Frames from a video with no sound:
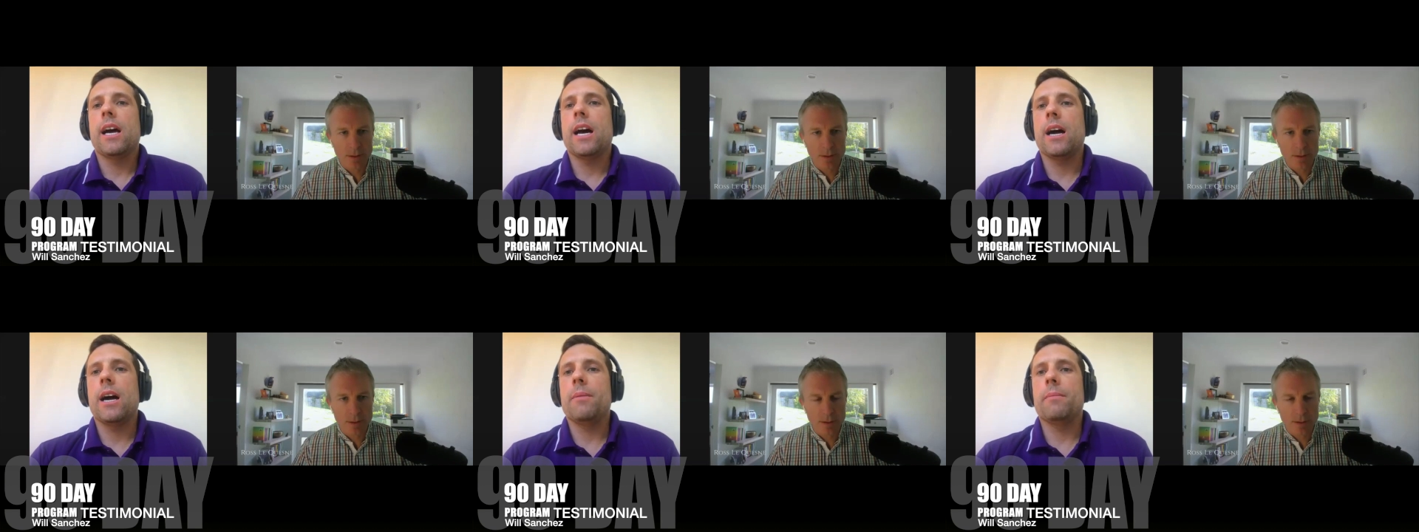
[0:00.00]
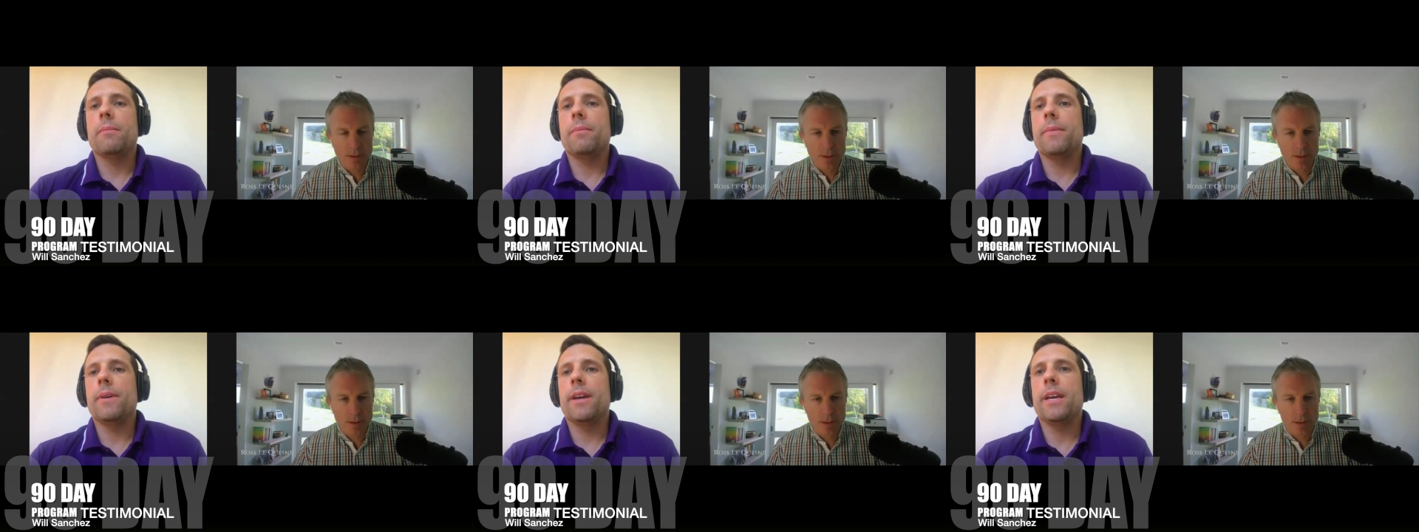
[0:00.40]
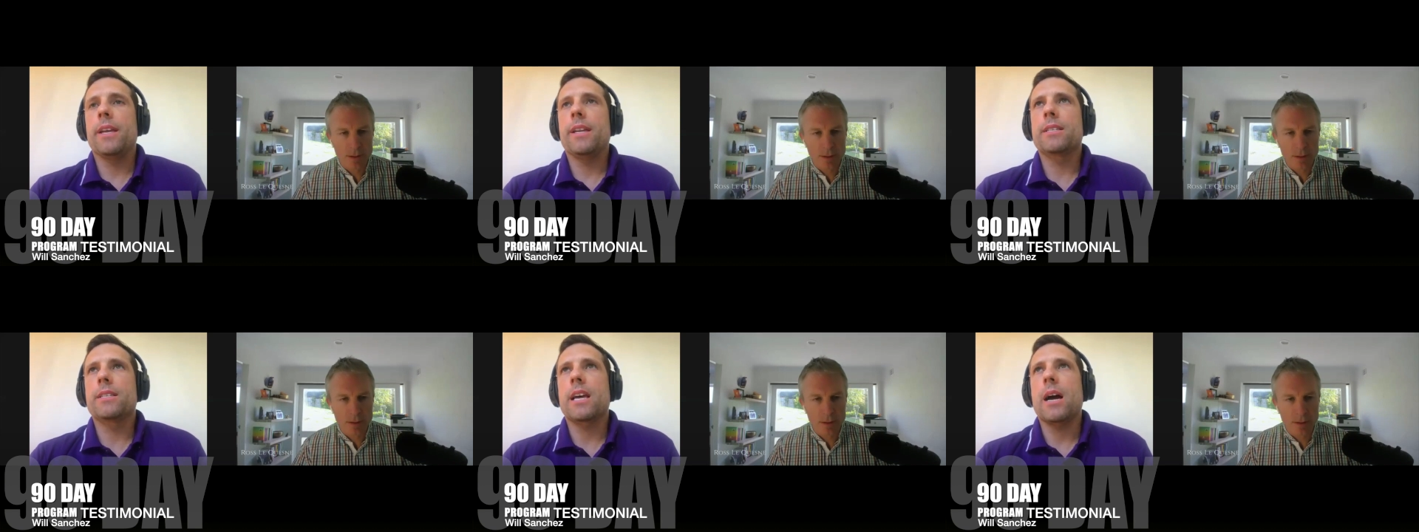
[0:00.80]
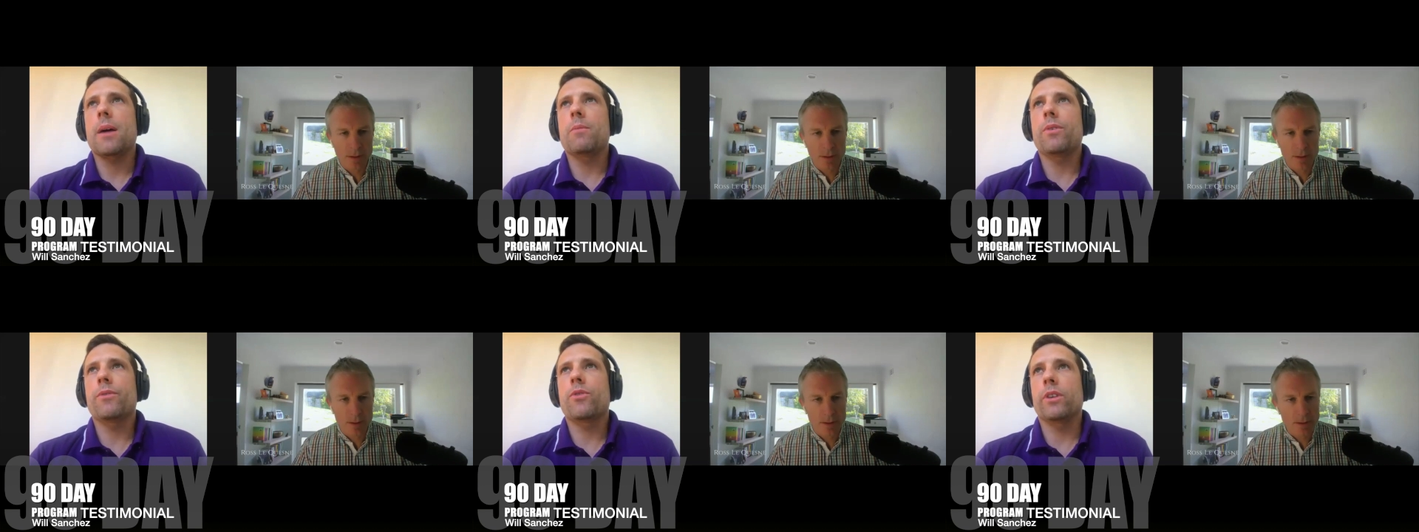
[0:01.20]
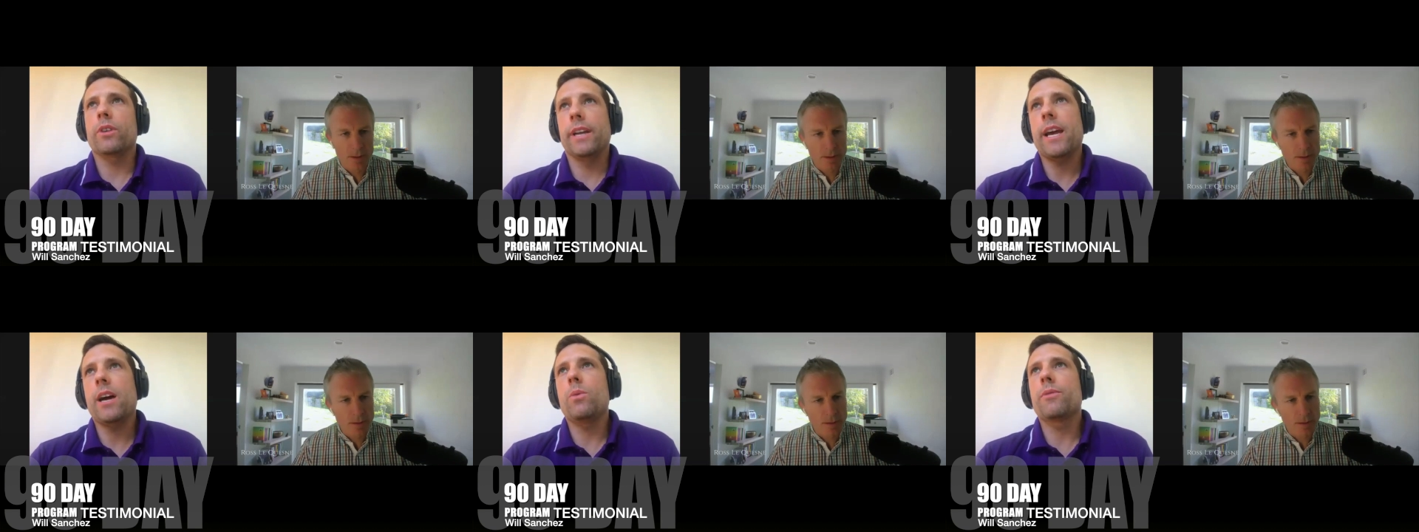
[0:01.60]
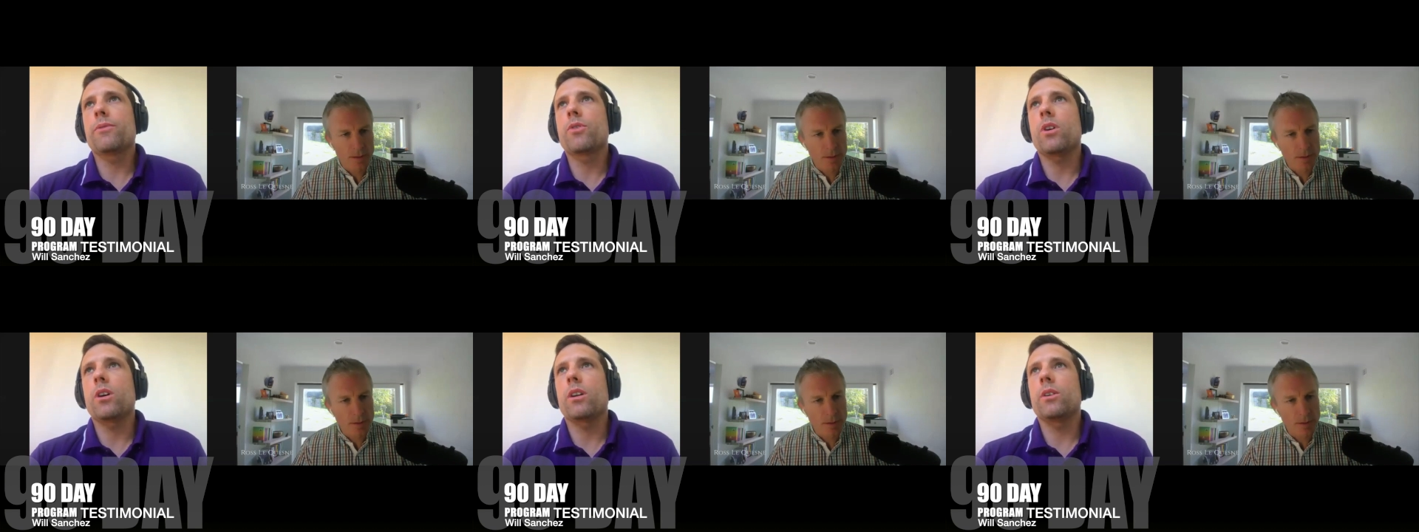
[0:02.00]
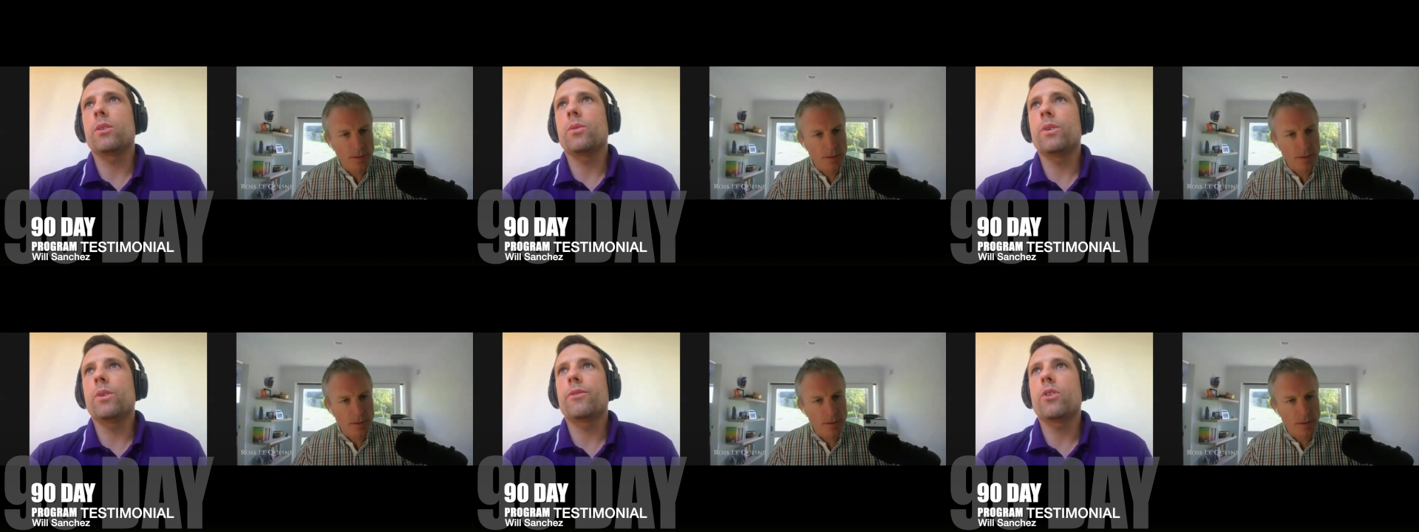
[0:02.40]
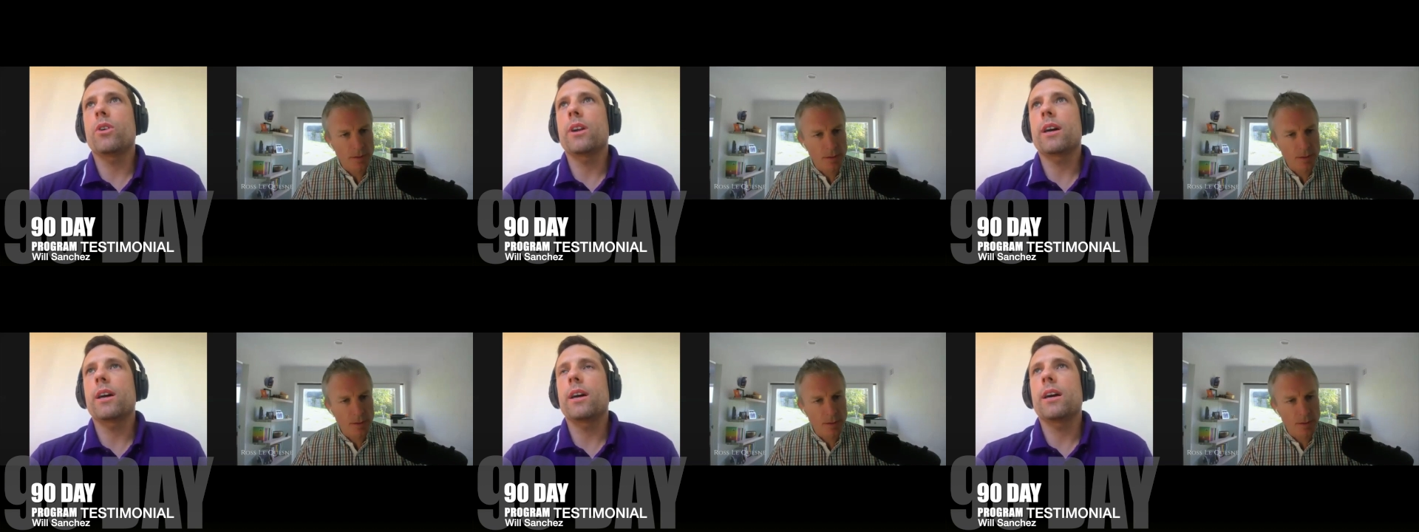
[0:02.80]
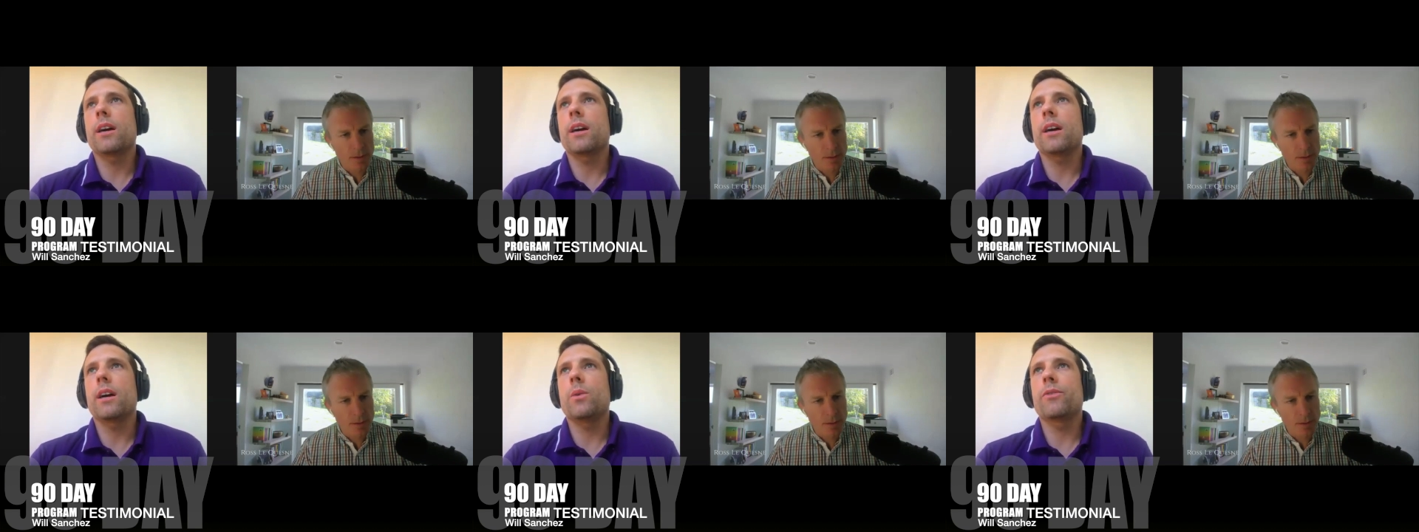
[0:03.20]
Speaker 1: Um, and uh, we've got now we've got we've got a uh,